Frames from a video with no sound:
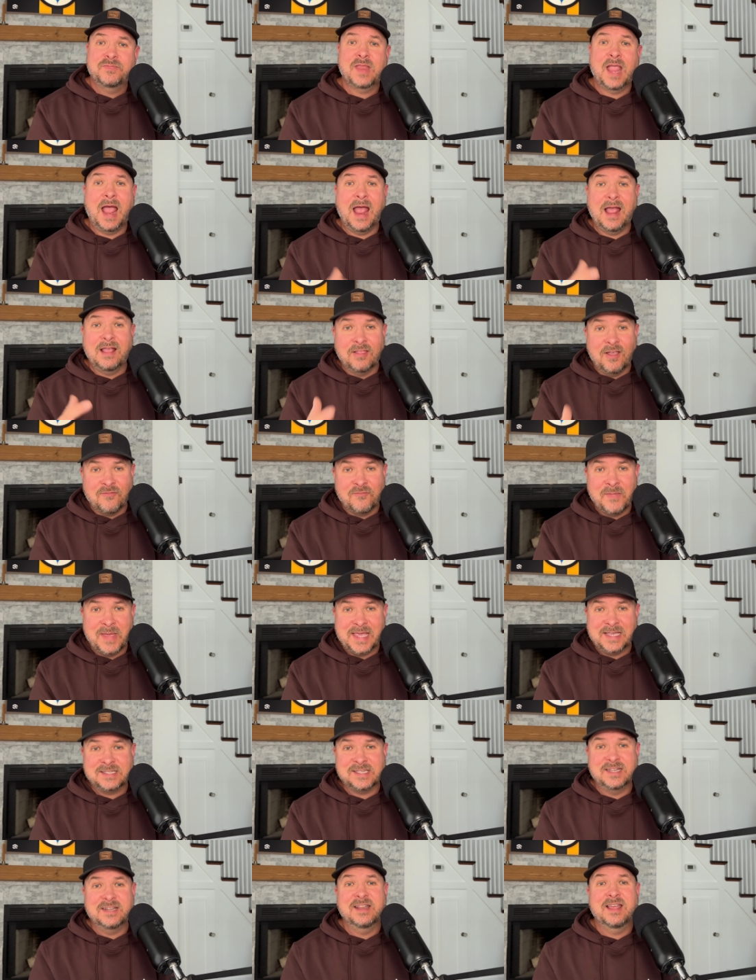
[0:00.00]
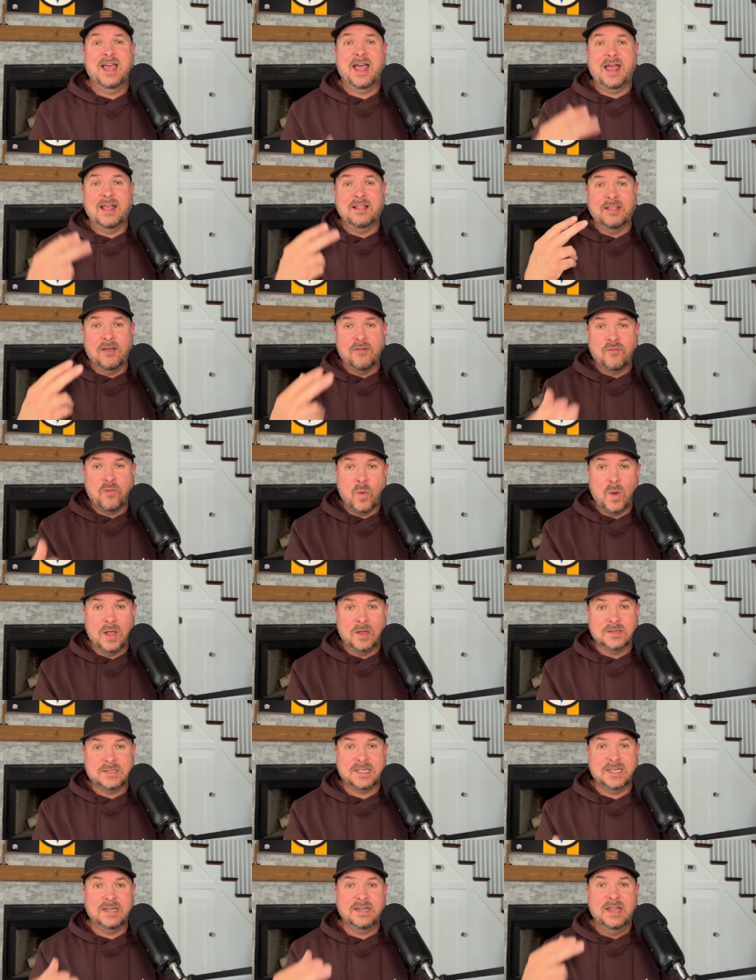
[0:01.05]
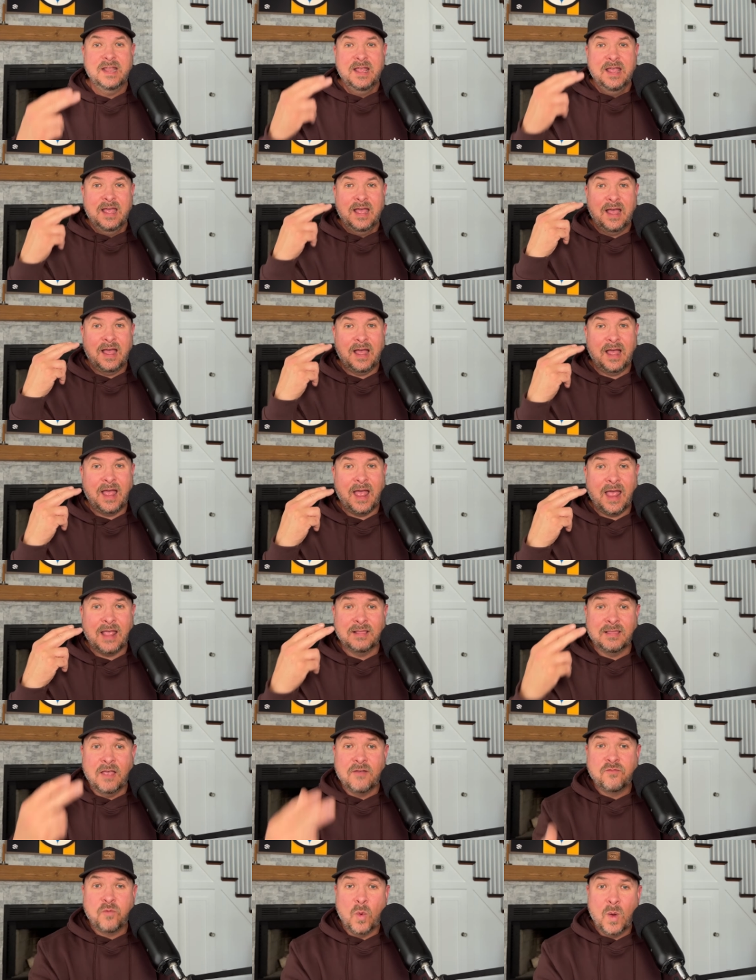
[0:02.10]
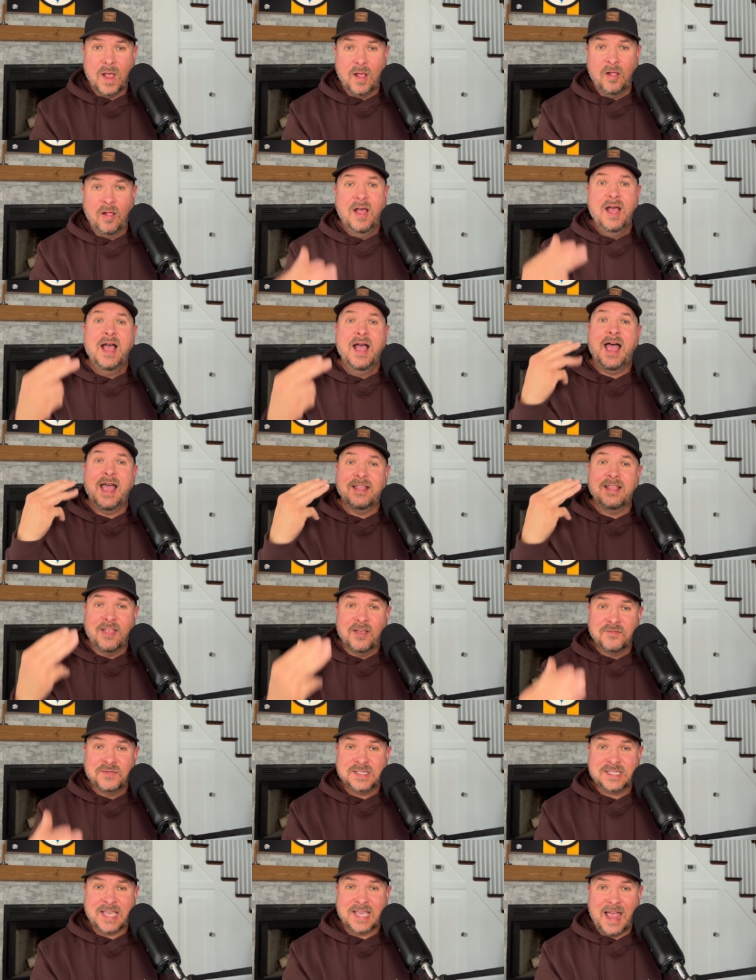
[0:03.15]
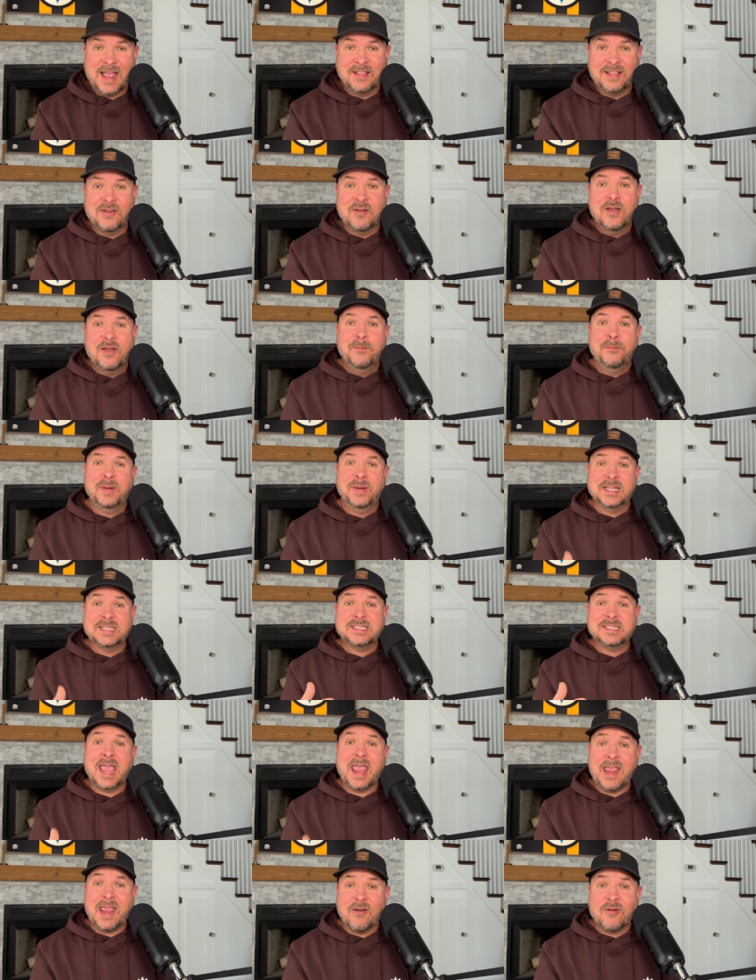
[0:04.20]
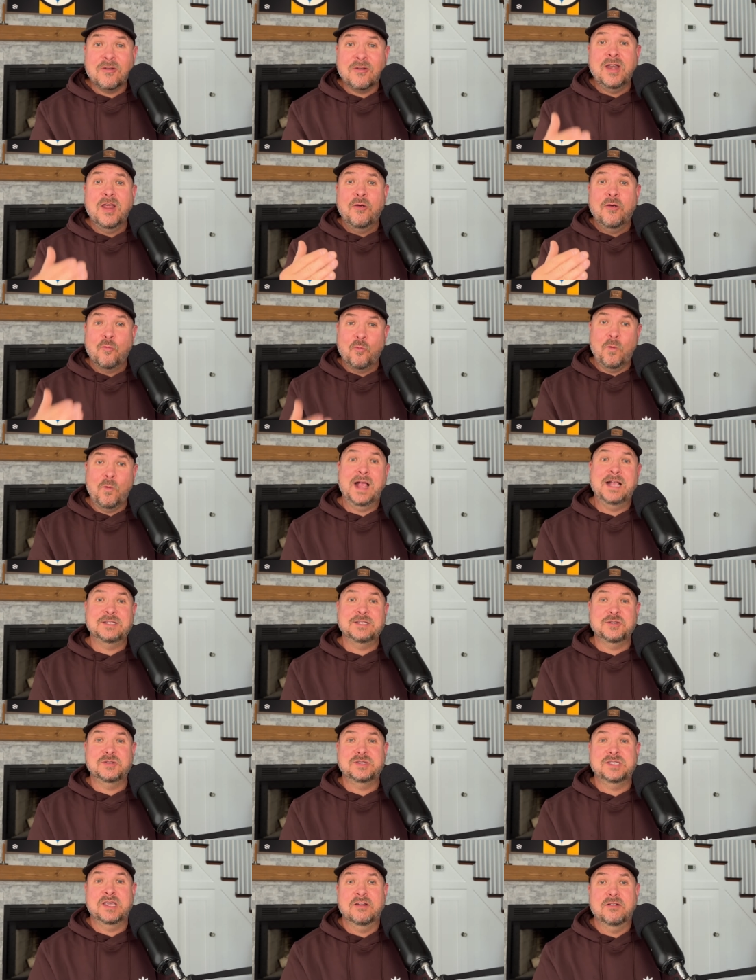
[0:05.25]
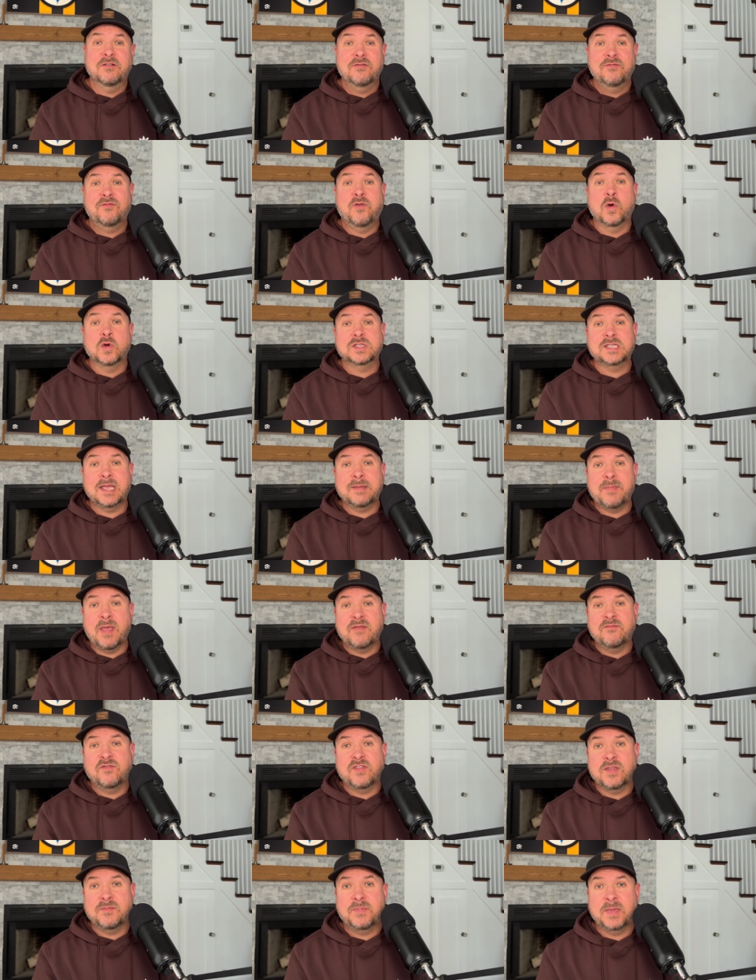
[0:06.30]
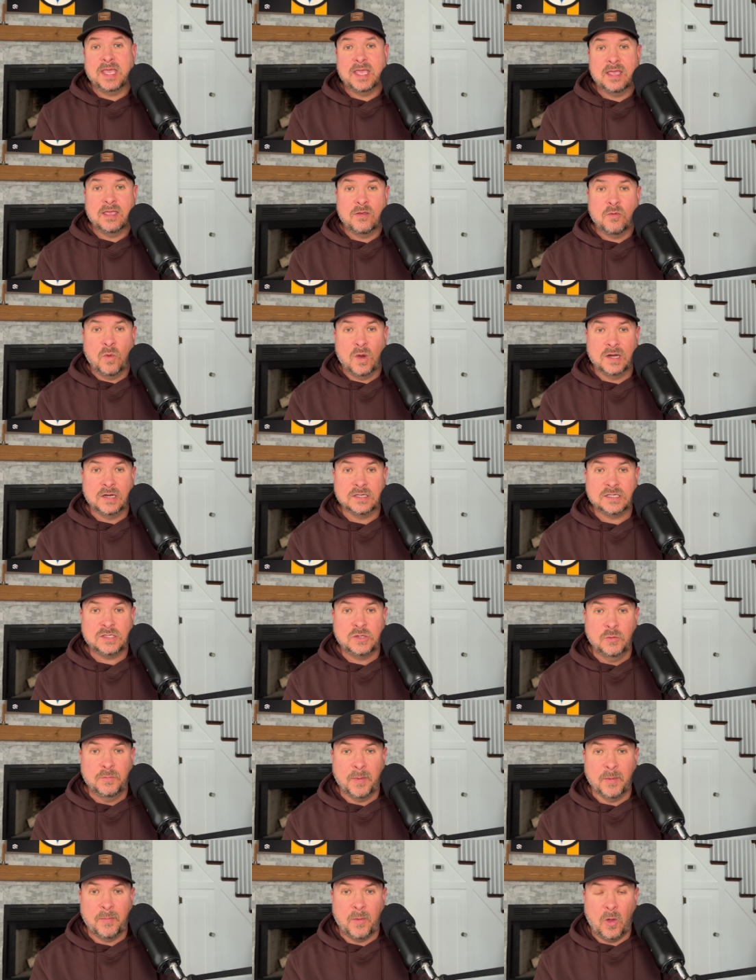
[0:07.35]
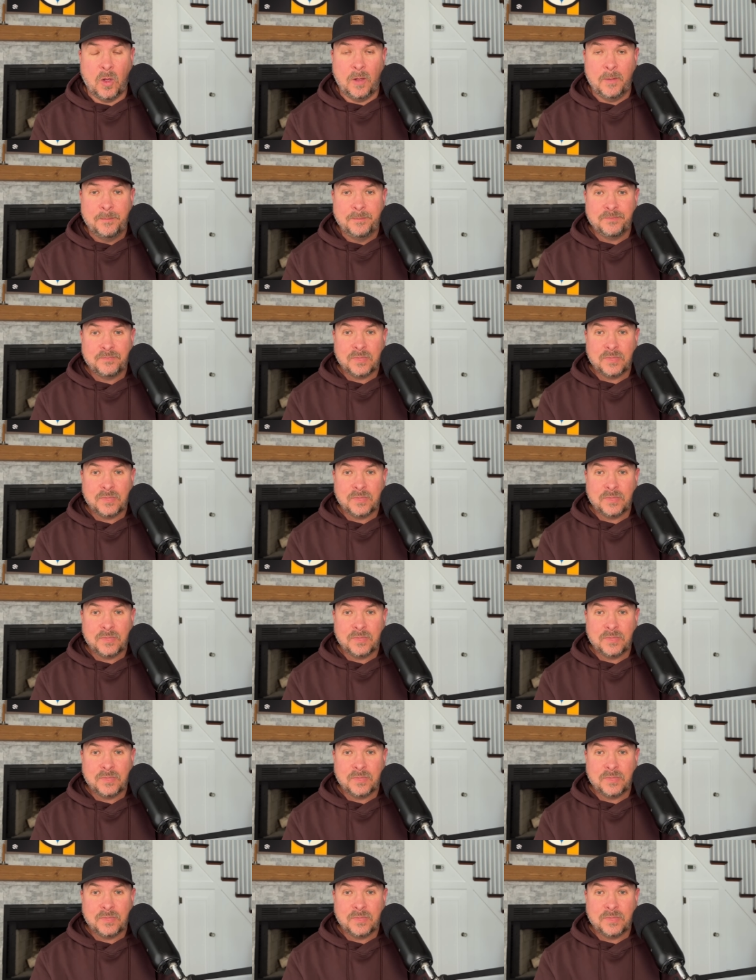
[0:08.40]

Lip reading: I love Mason. I love Wilson. I love Will. I love Skyler. But it's Aaron Rodgers here. 4-time MVP. He won a Super Bowl.